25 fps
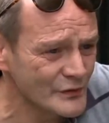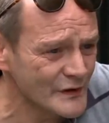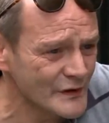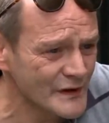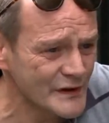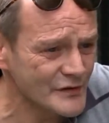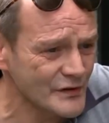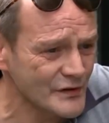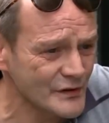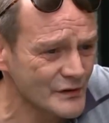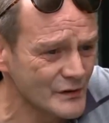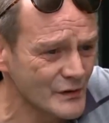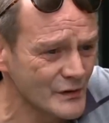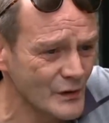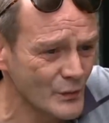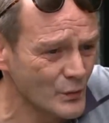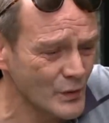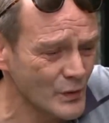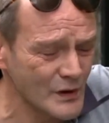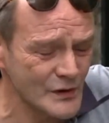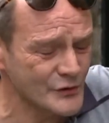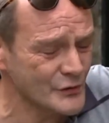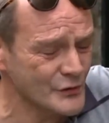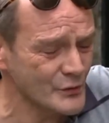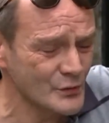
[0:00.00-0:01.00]
reason
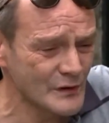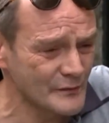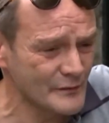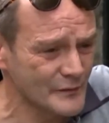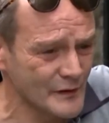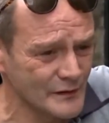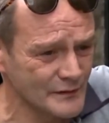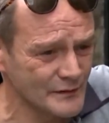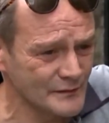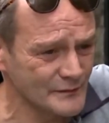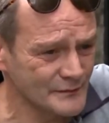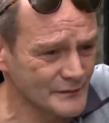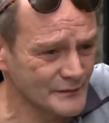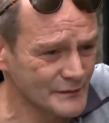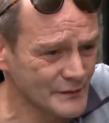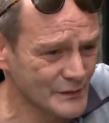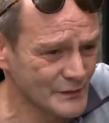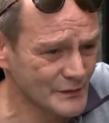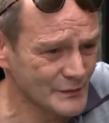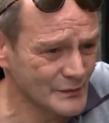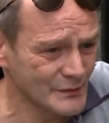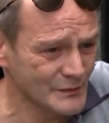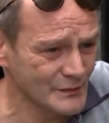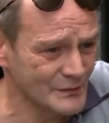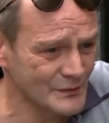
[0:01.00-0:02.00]
whatsoever,
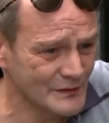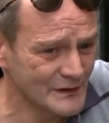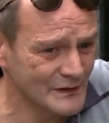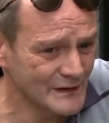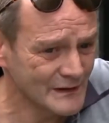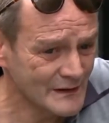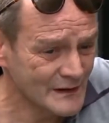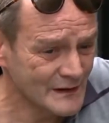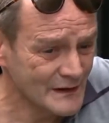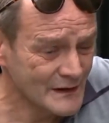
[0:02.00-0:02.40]
you know.